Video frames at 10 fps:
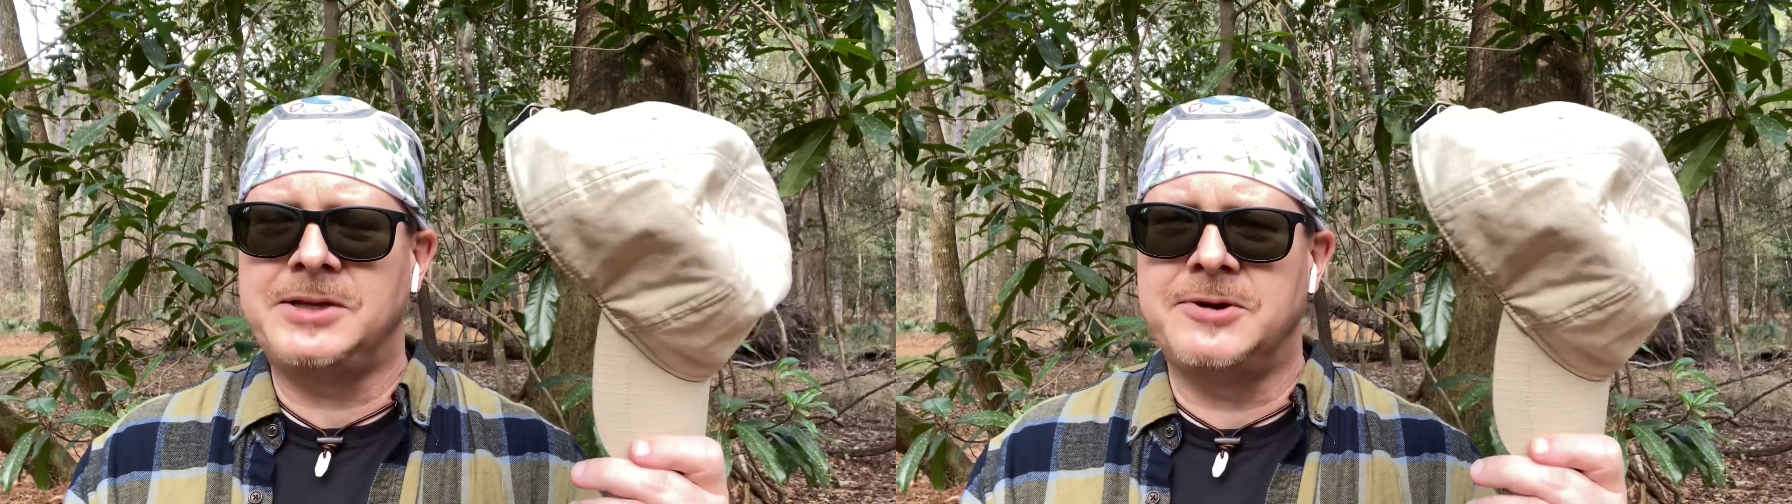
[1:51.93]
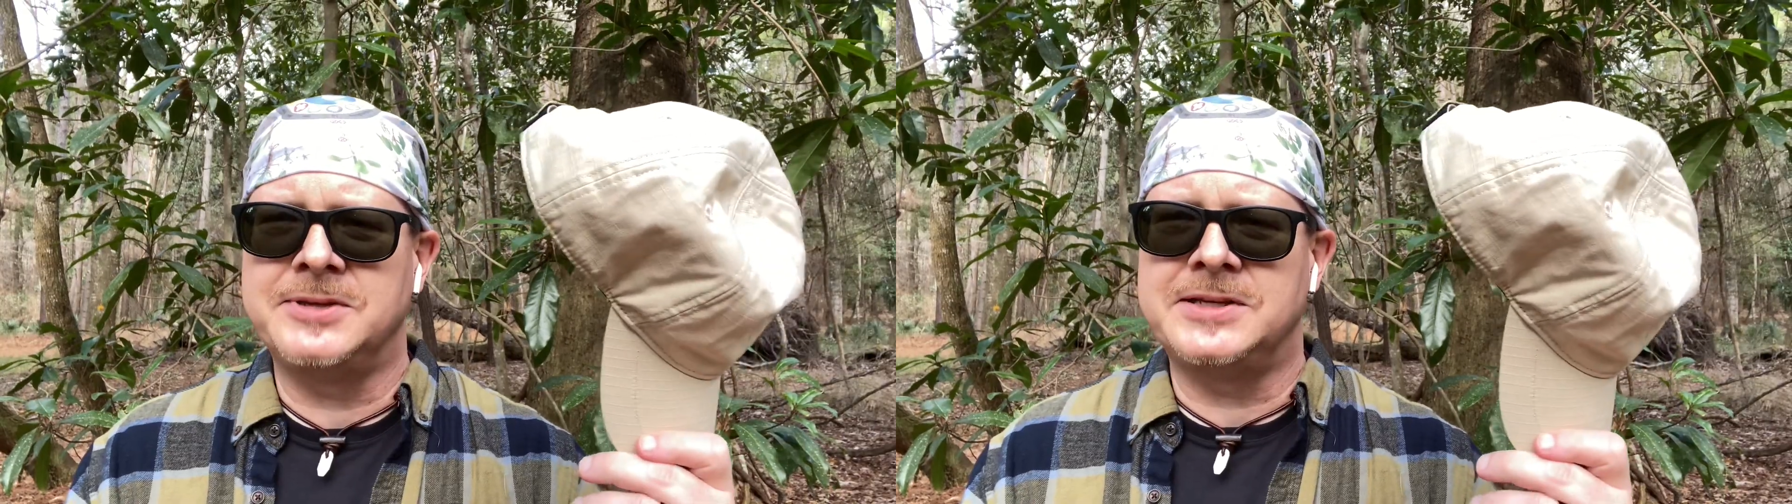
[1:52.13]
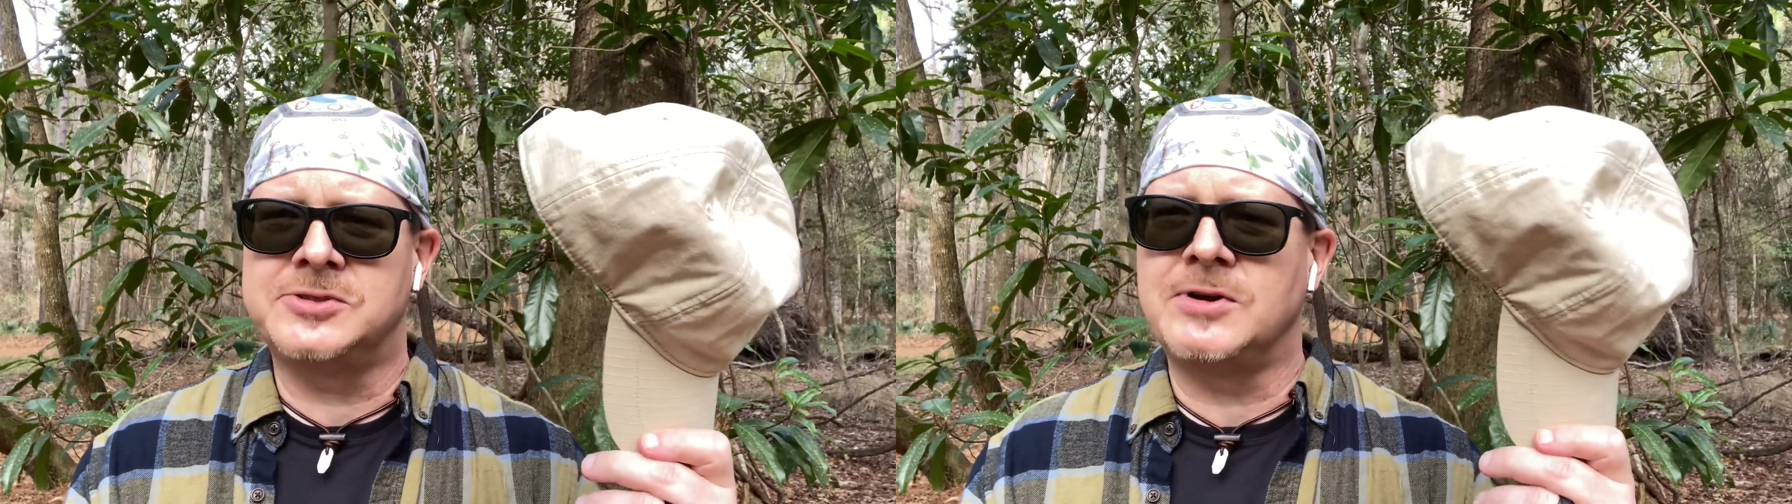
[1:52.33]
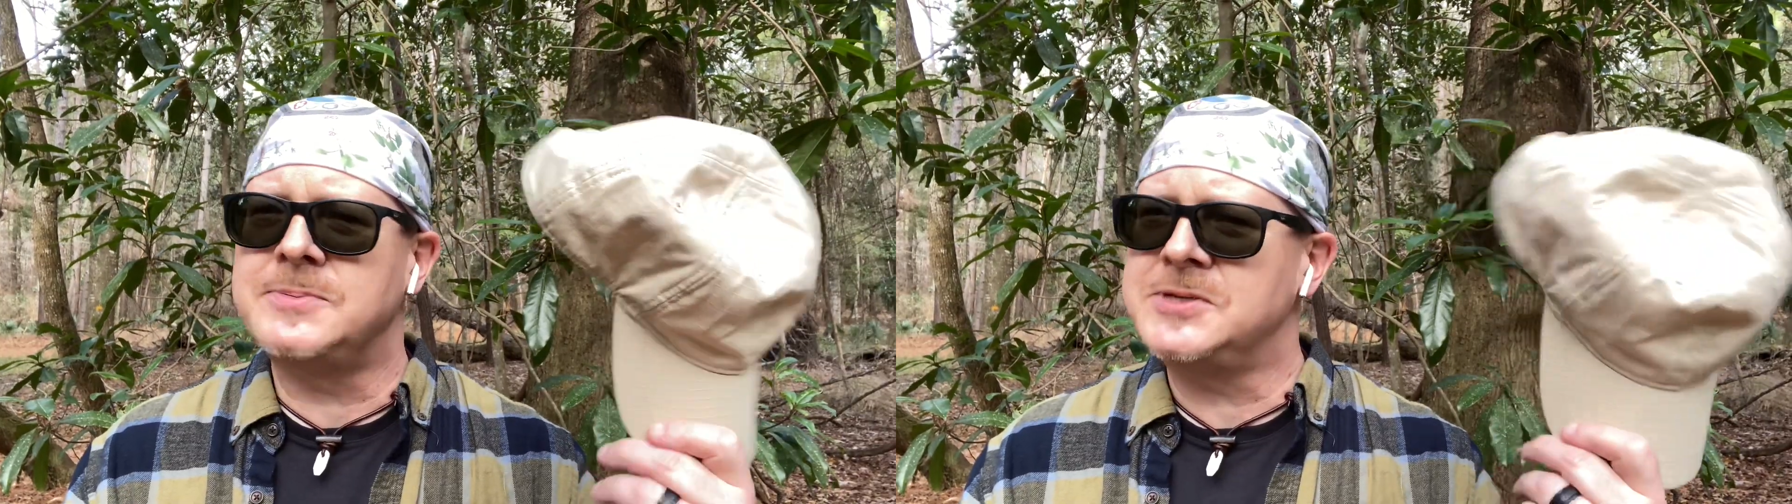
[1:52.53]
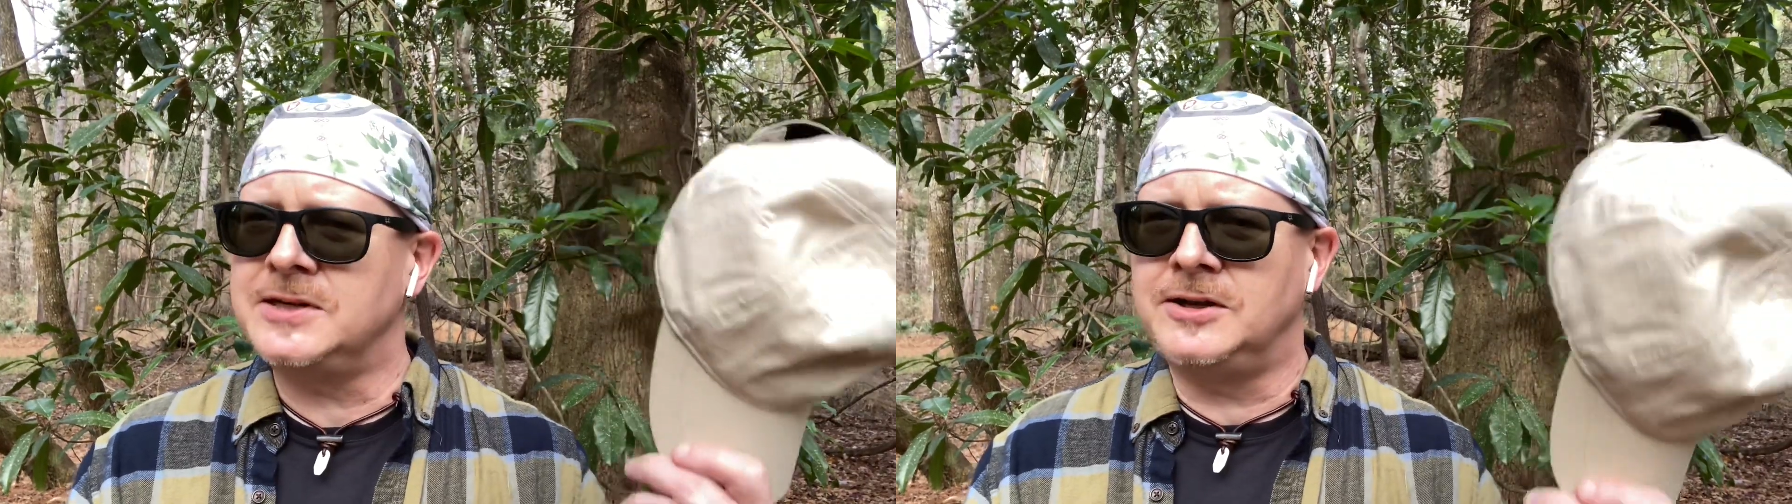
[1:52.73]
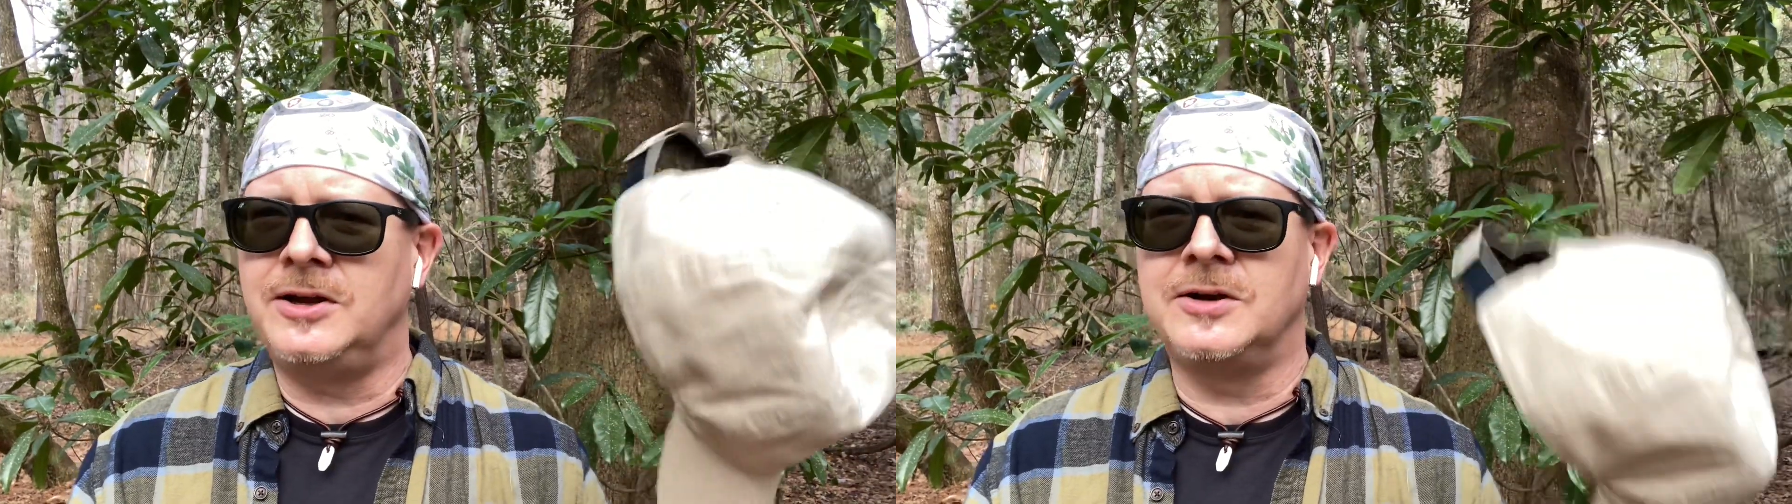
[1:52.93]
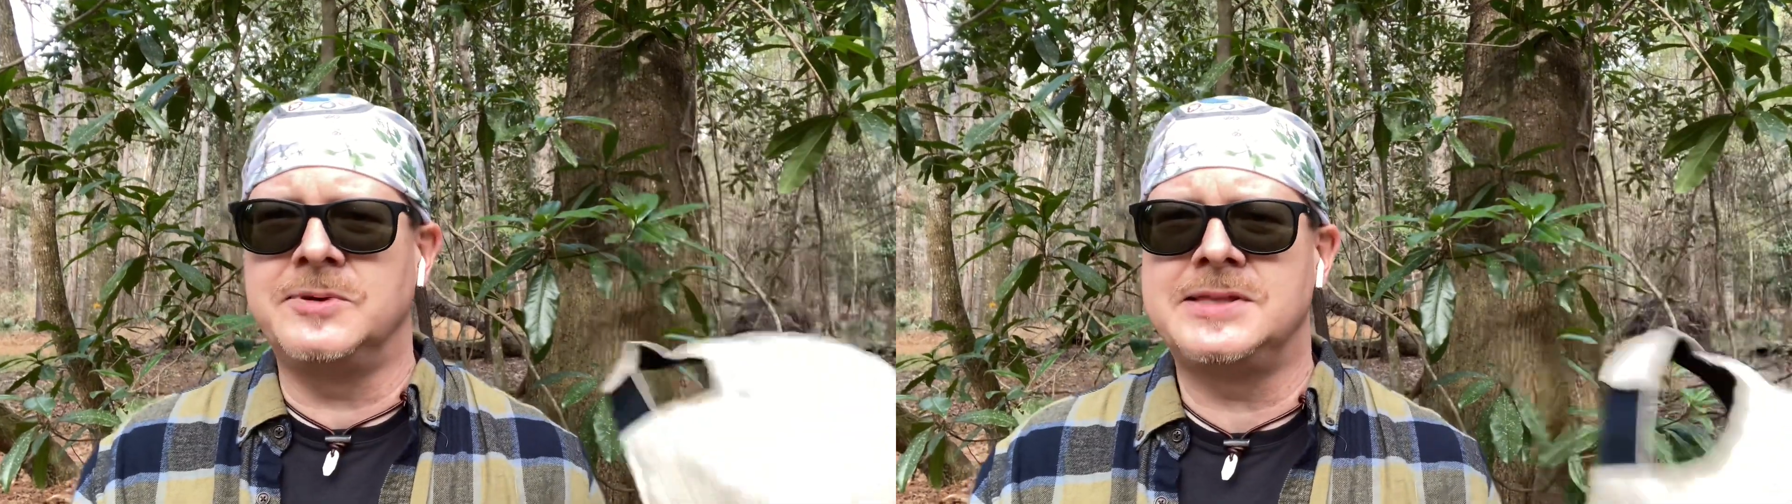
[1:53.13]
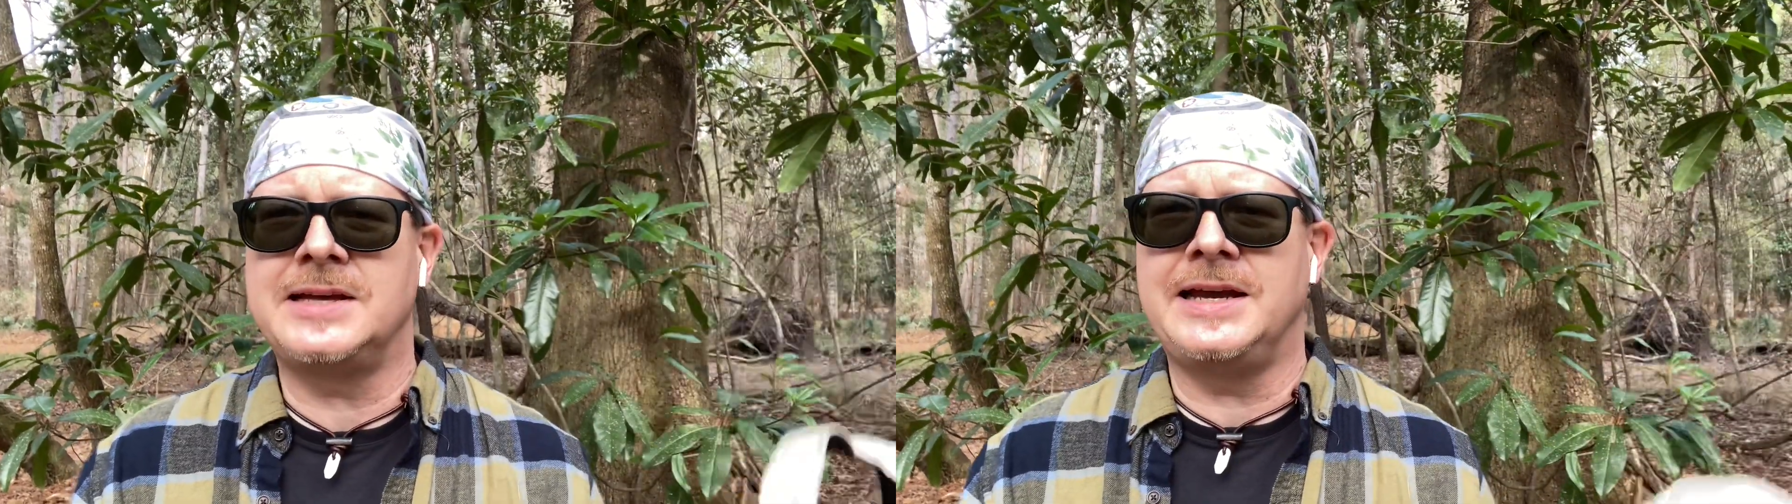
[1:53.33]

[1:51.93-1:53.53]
below in the description along with